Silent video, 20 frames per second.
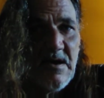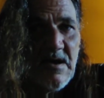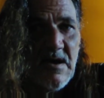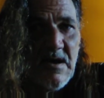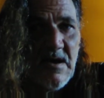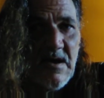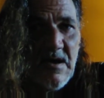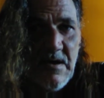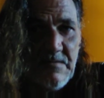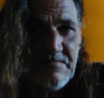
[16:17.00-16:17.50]

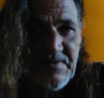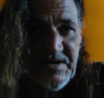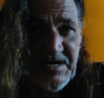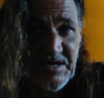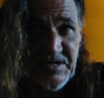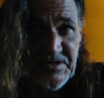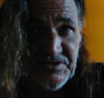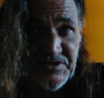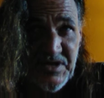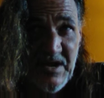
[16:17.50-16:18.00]
Because
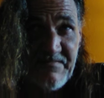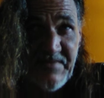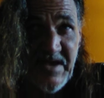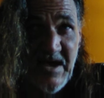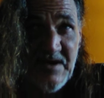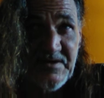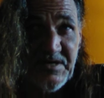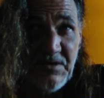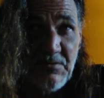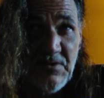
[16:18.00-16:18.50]
I'm counting
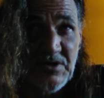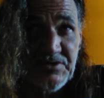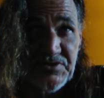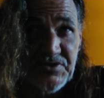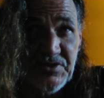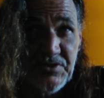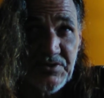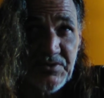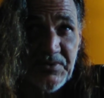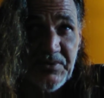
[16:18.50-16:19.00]
1, 2,
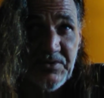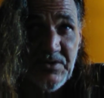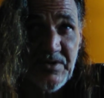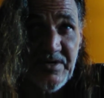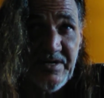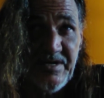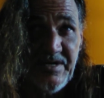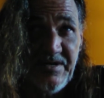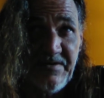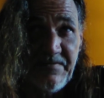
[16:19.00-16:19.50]
3,
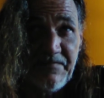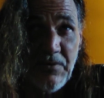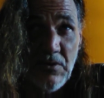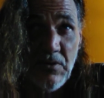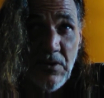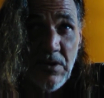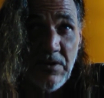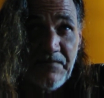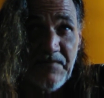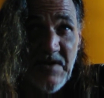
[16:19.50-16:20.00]
4,
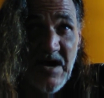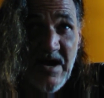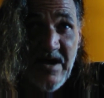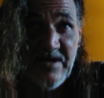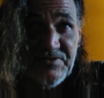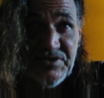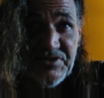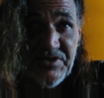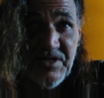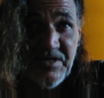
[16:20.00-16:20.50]
5,
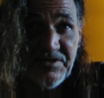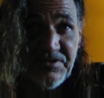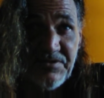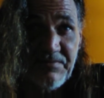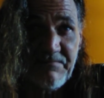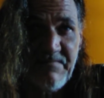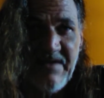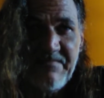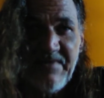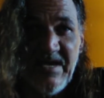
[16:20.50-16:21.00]
6,
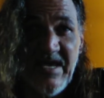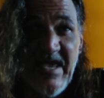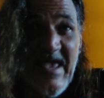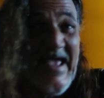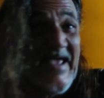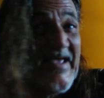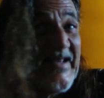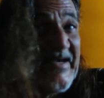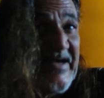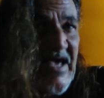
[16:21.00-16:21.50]
maybe 8
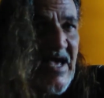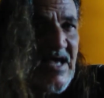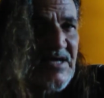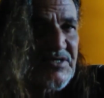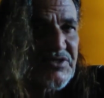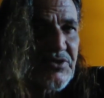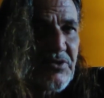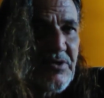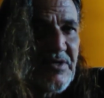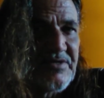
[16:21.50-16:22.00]

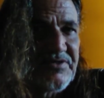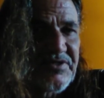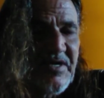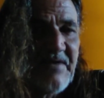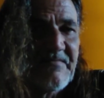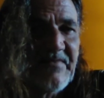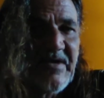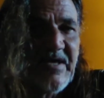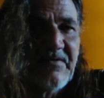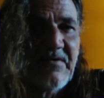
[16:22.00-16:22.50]
asteroids coming in
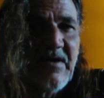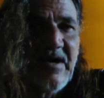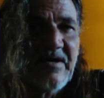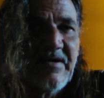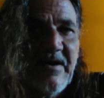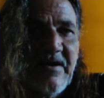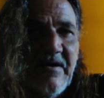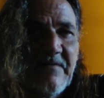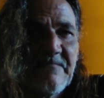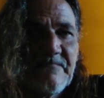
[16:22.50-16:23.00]
right now.
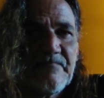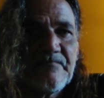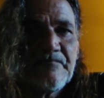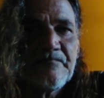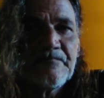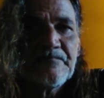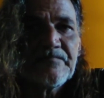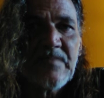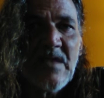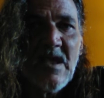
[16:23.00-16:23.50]

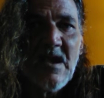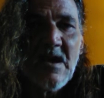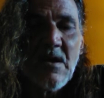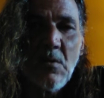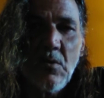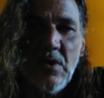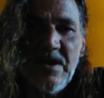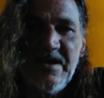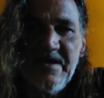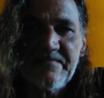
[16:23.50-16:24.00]

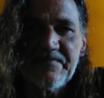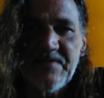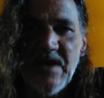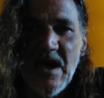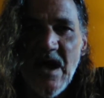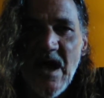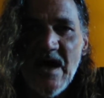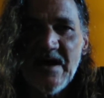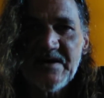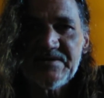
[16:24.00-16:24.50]
We've
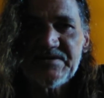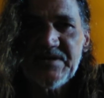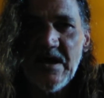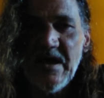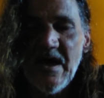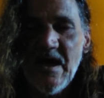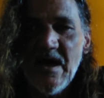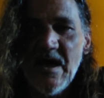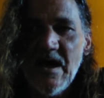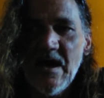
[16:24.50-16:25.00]
got
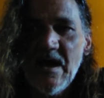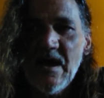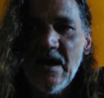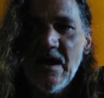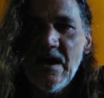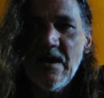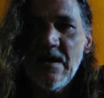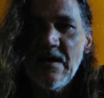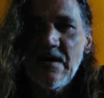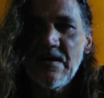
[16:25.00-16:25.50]

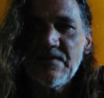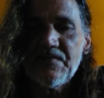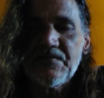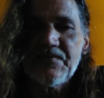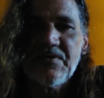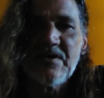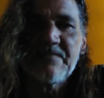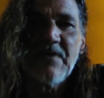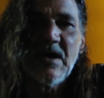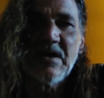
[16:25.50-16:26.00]
3
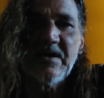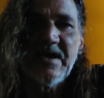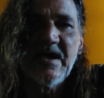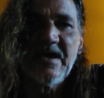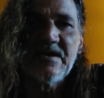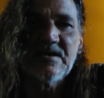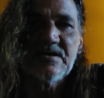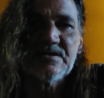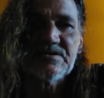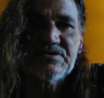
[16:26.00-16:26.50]

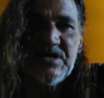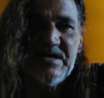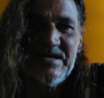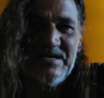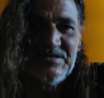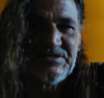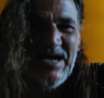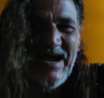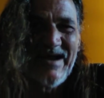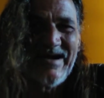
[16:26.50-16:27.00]
volcanoes in
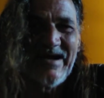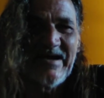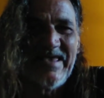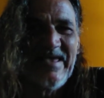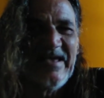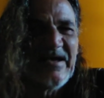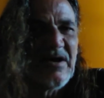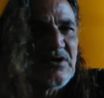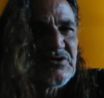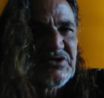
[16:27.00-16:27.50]
China:
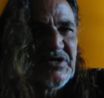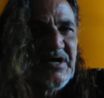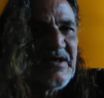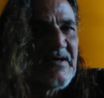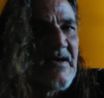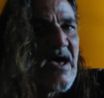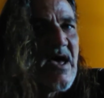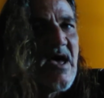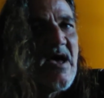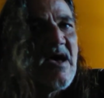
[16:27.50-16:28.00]
Kikushima,
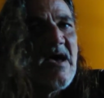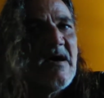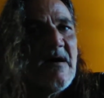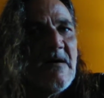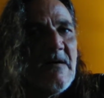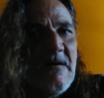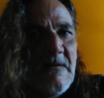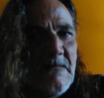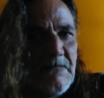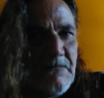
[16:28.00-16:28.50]

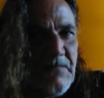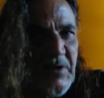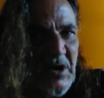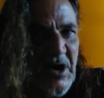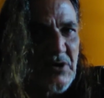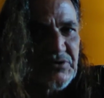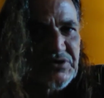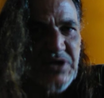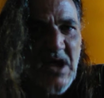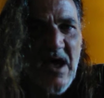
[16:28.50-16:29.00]

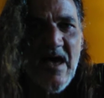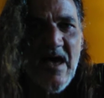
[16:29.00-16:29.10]
Bogota,